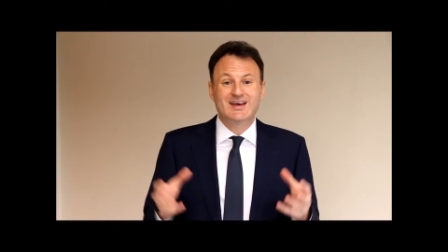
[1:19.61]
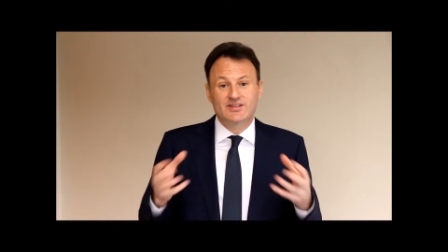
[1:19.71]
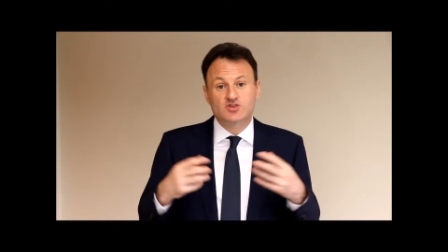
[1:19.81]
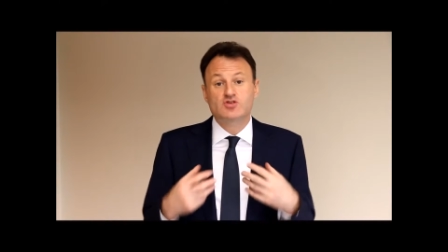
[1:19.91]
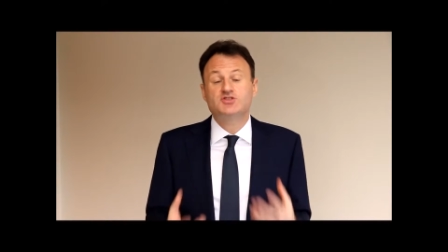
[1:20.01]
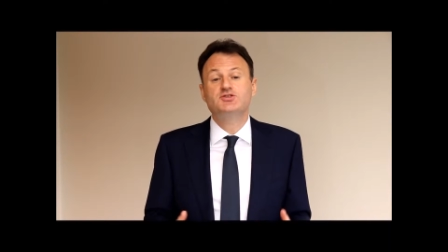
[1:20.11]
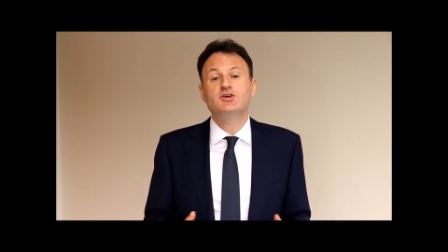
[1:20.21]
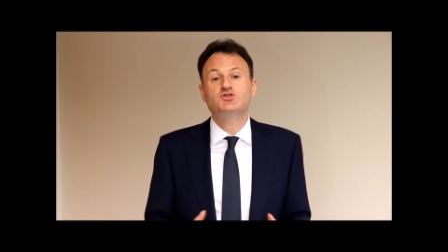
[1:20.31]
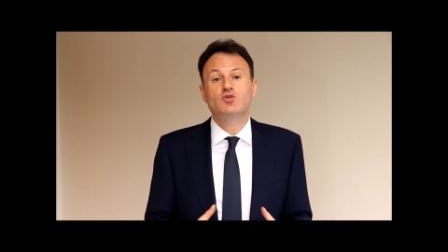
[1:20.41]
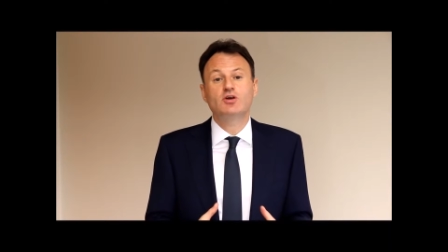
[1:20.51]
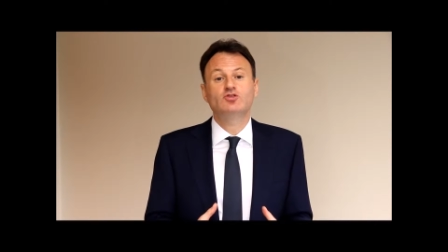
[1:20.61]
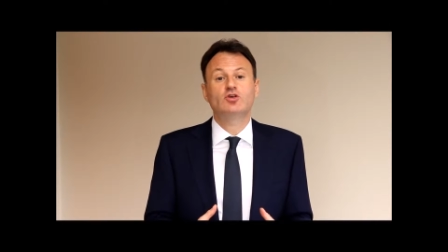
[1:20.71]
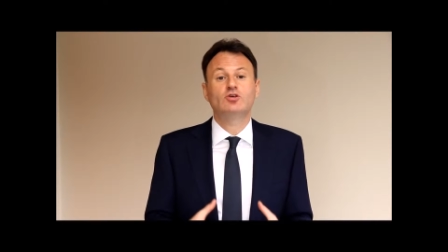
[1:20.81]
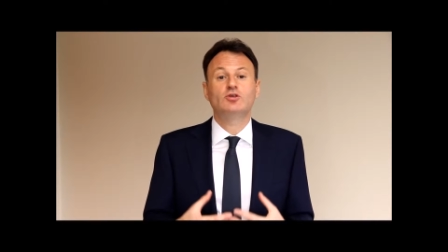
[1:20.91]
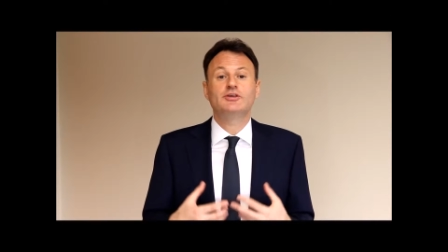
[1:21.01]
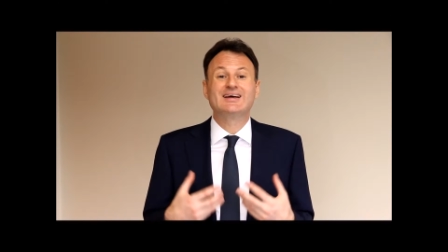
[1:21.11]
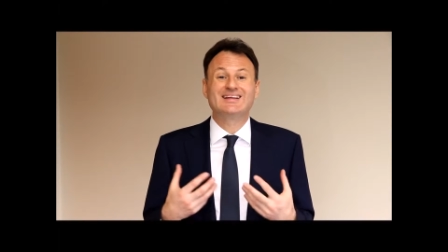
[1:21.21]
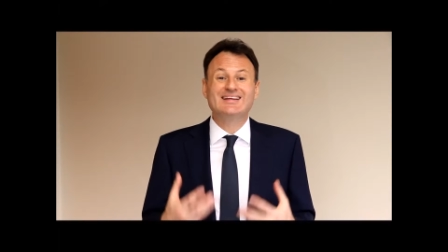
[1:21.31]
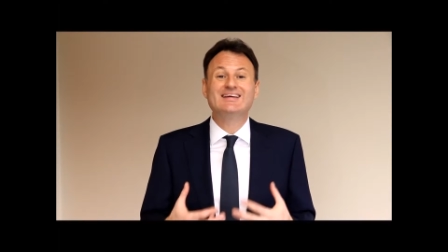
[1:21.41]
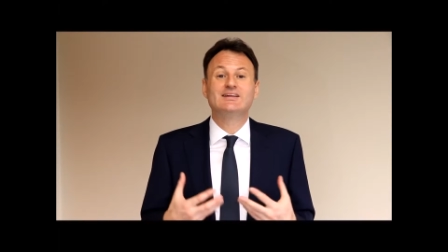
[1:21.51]
The trustee is going to hold
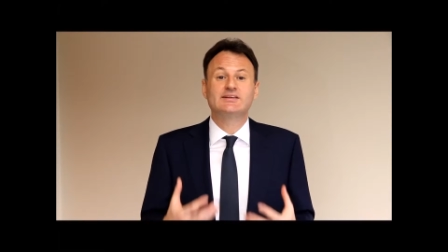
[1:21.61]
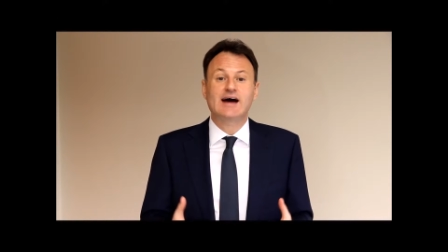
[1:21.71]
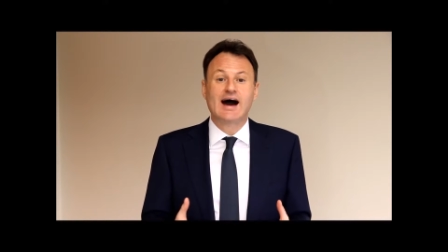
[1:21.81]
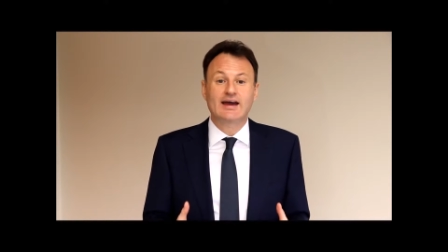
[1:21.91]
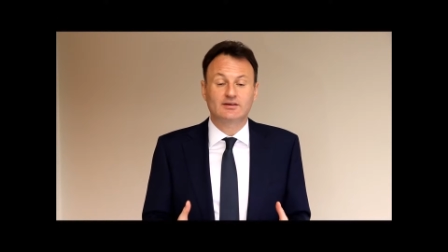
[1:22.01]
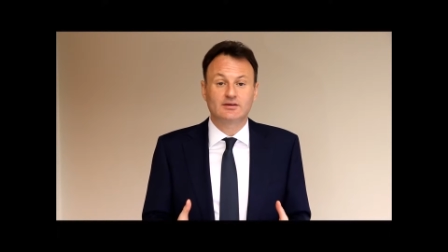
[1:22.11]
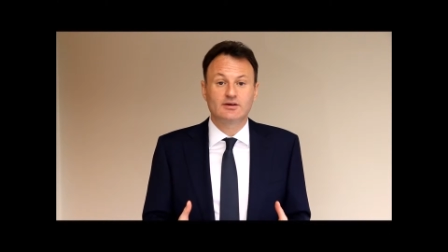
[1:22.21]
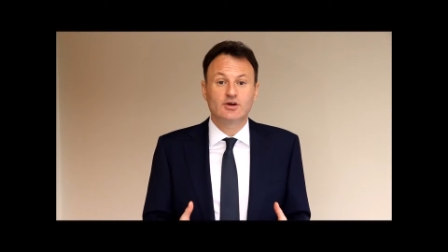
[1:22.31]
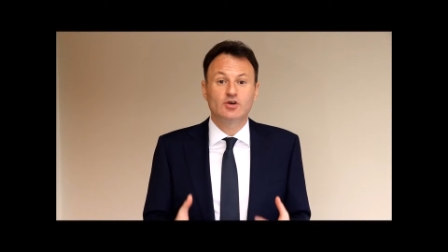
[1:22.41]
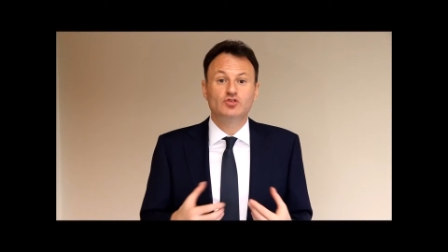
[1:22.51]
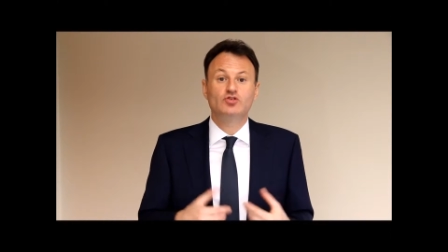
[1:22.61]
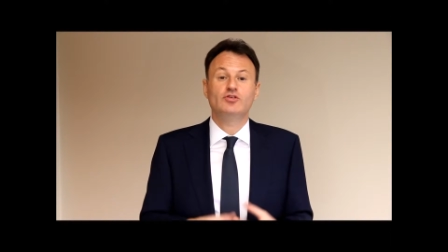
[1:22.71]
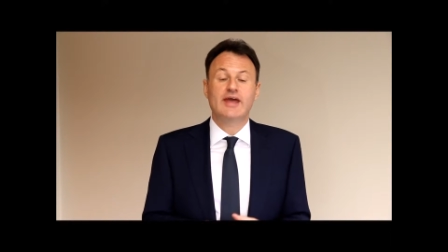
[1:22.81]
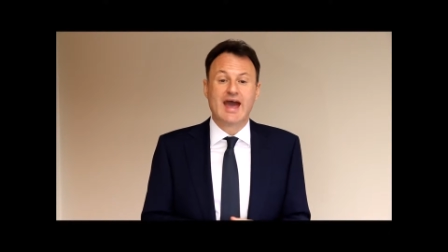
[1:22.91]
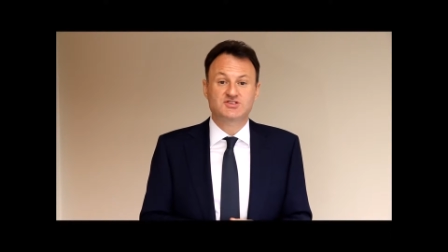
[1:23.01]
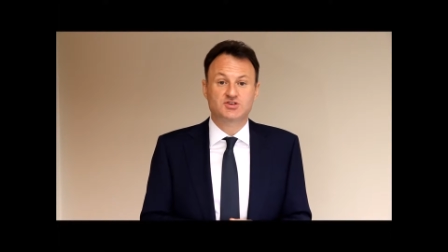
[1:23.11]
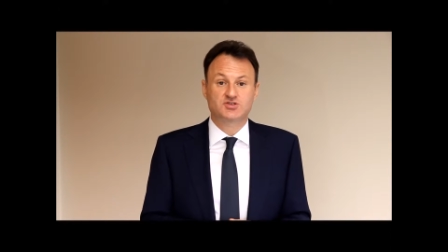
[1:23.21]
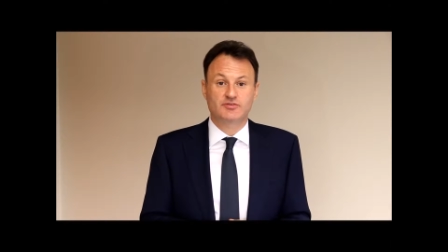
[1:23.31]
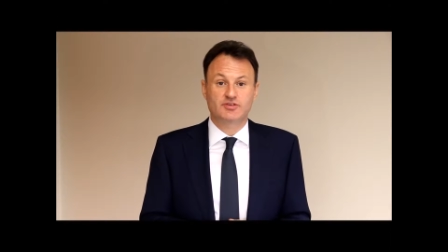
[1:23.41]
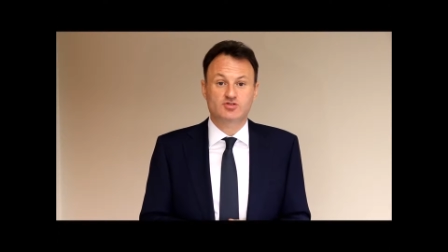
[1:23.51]
legal title to the assets
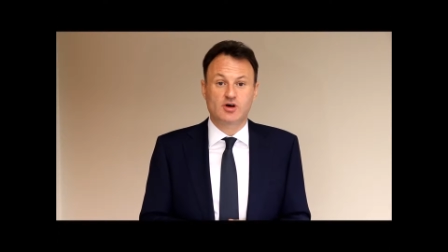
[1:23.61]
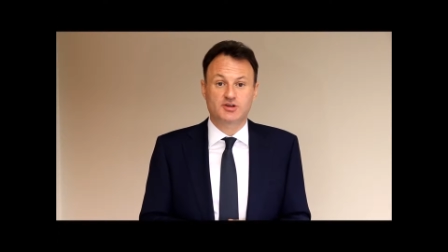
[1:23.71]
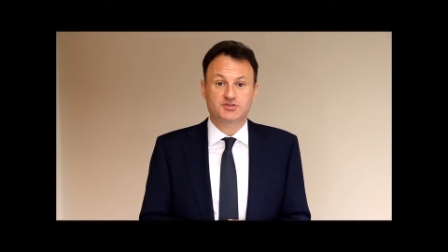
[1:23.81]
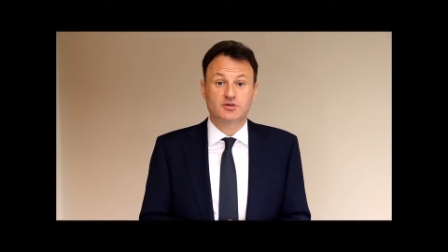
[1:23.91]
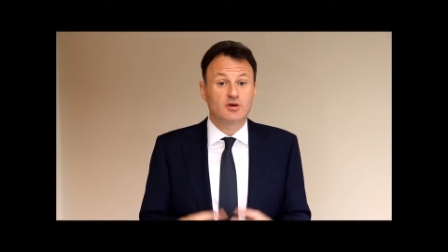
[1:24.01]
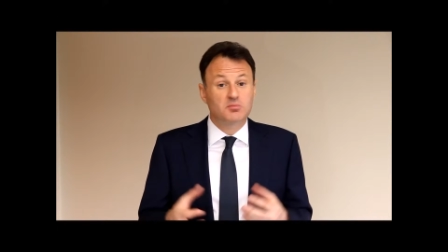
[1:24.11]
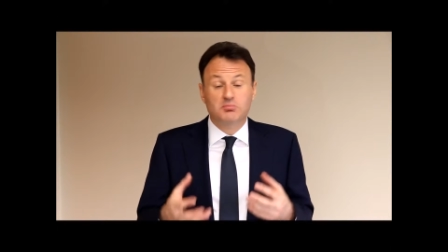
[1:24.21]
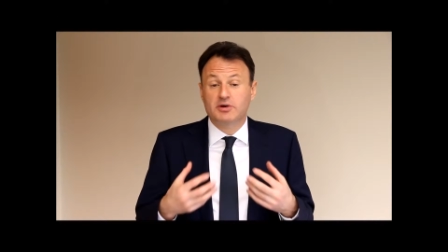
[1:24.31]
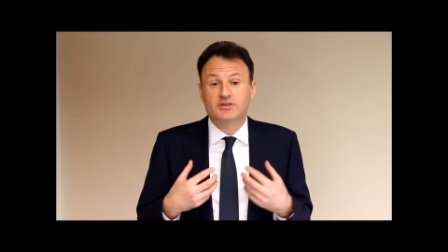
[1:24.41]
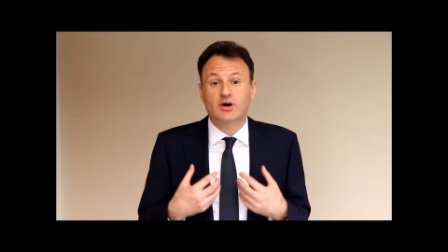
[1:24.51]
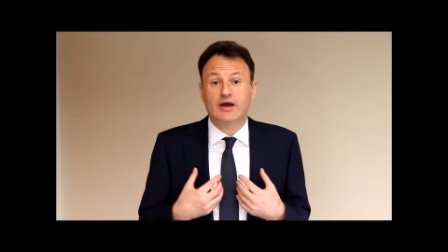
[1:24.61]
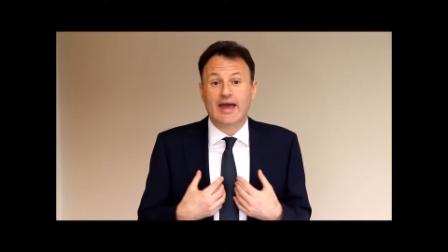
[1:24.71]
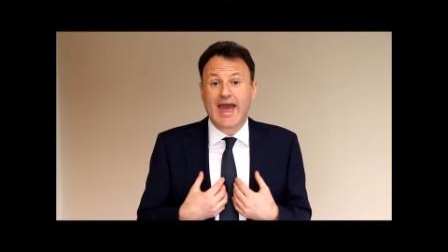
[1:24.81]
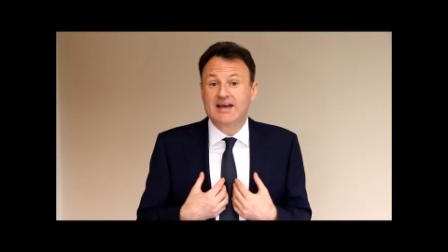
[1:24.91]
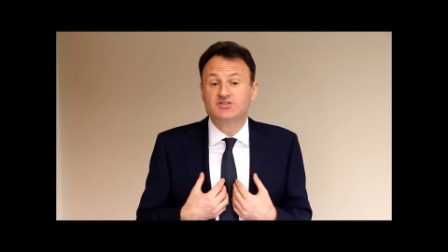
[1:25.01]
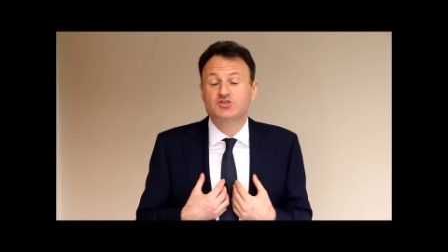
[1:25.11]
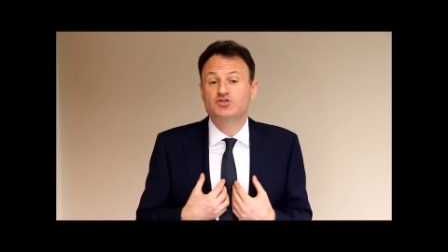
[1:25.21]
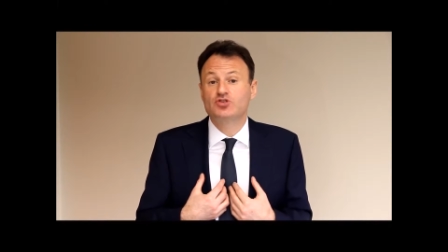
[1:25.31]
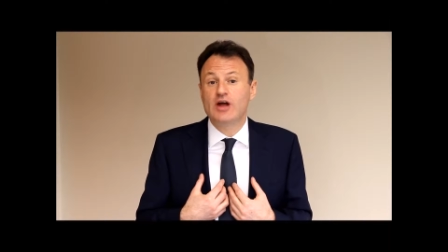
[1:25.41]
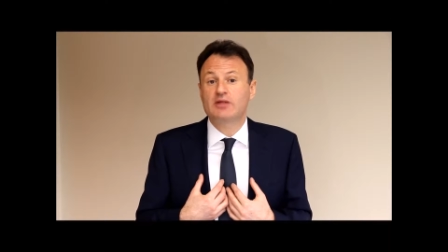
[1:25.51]
of the trust, but the assets
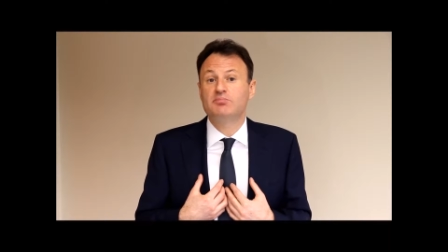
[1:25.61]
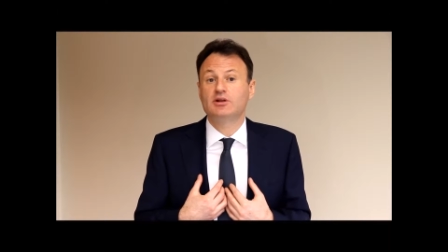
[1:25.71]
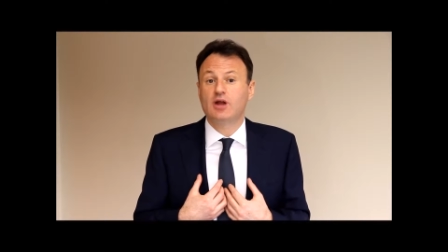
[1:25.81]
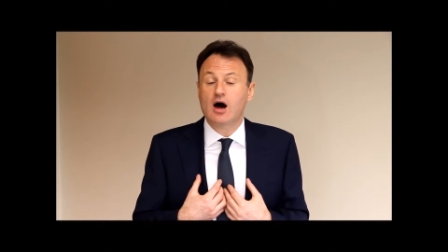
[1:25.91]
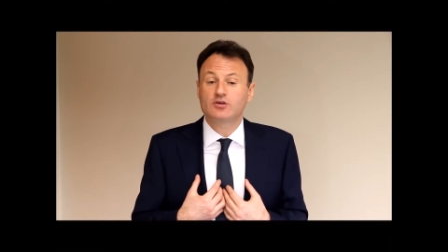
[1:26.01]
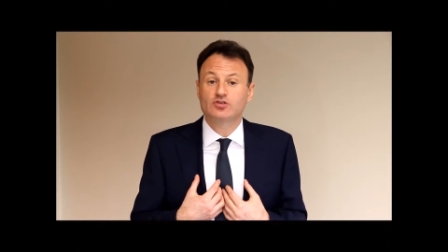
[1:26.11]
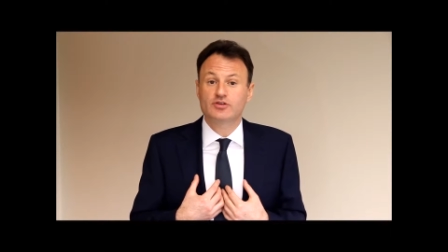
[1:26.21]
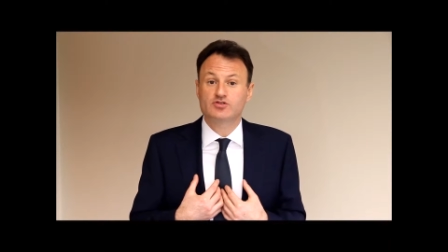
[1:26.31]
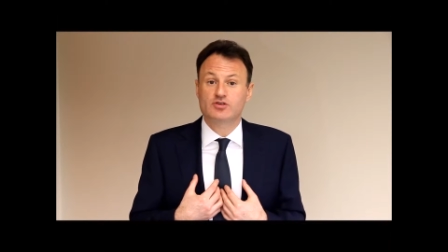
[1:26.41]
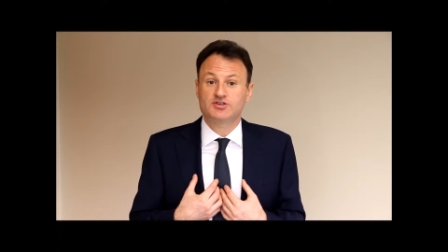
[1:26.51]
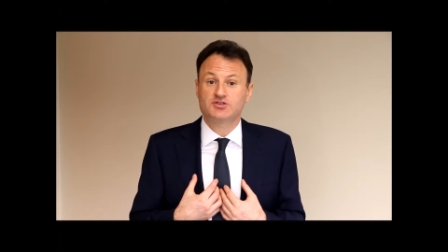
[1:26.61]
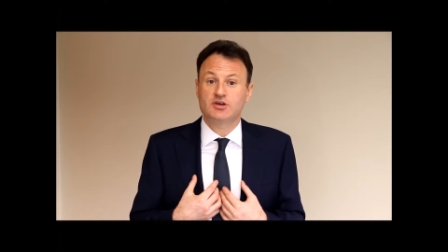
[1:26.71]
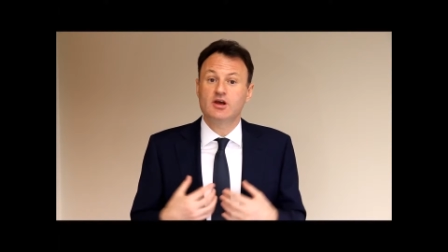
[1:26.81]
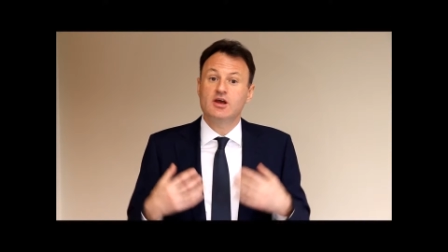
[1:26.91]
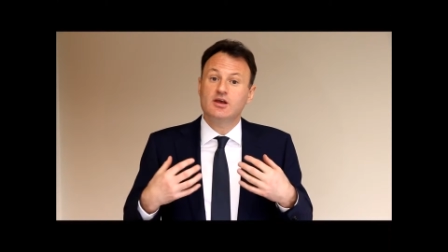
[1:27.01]
do not belong to the trustee.